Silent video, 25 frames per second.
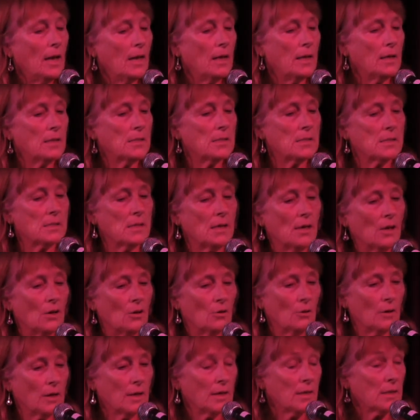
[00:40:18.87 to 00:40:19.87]
is
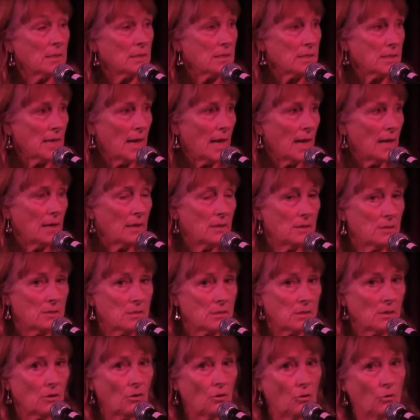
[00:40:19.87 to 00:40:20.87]
looking at
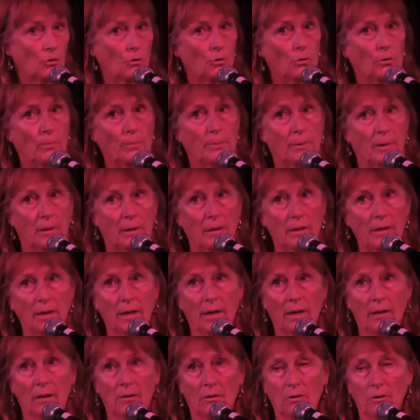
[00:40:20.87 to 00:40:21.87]
Sanders and Corbyn.
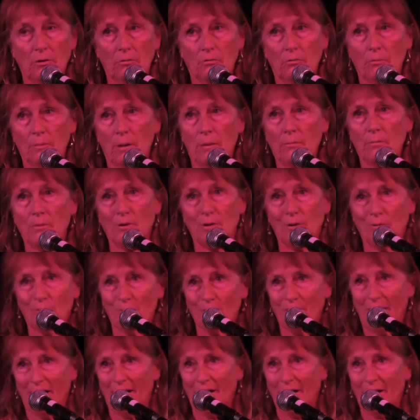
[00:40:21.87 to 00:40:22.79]
Now, you remember